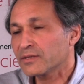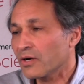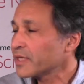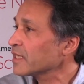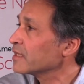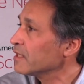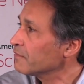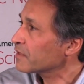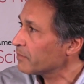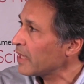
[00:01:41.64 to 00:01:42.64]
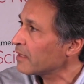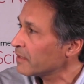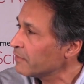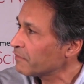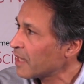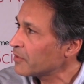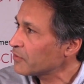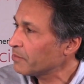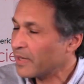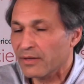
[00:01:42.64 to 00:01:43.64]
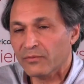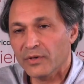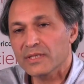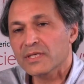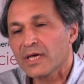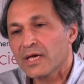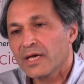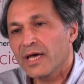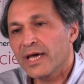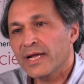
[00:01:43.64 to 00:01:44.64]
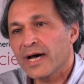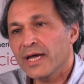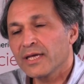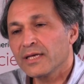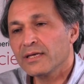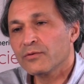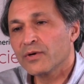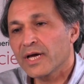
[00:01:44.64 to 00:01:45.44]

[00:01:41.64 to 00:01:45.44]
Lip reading: targeting the inflammatory pathways. And I